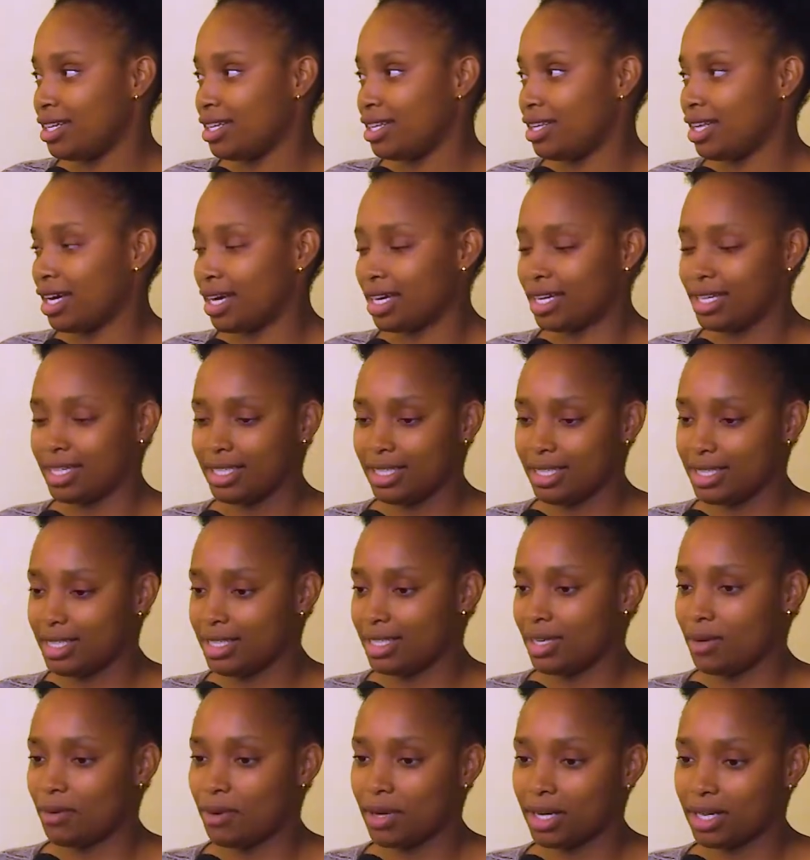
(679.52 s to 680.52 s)
Their kidneys
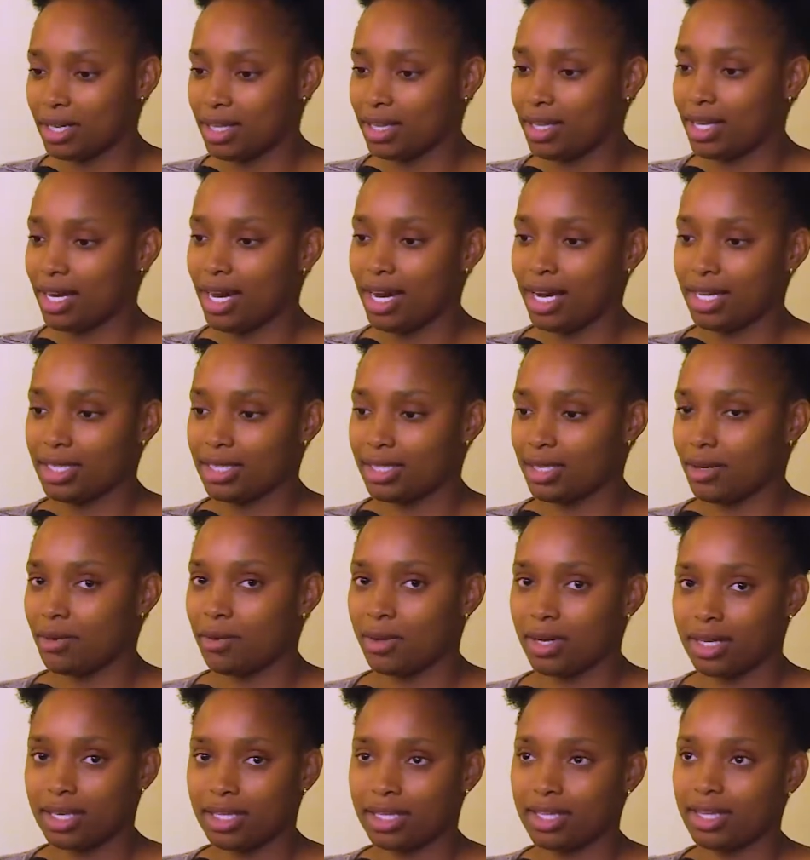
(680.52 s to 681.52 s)
are working, their hearts are
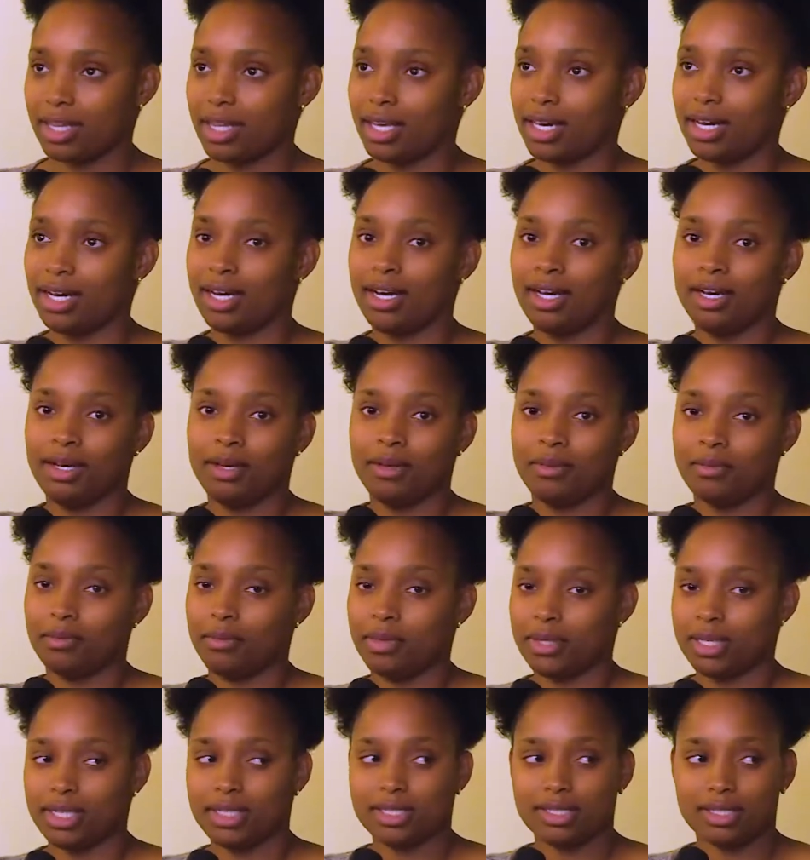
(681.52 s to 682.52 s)
working, their
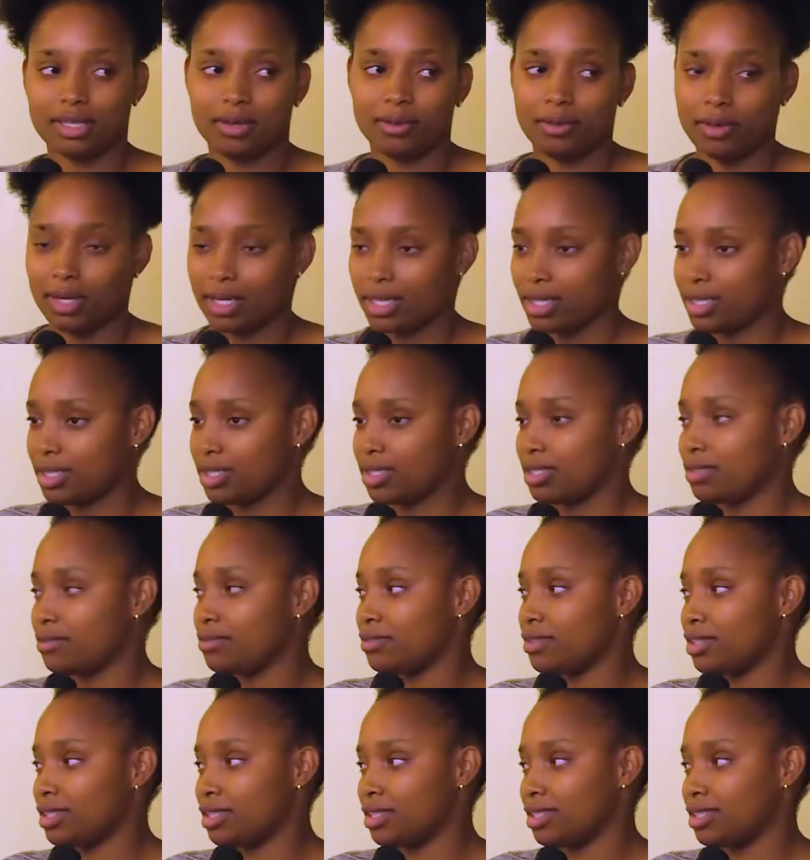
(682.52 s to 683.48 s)
brains are working even.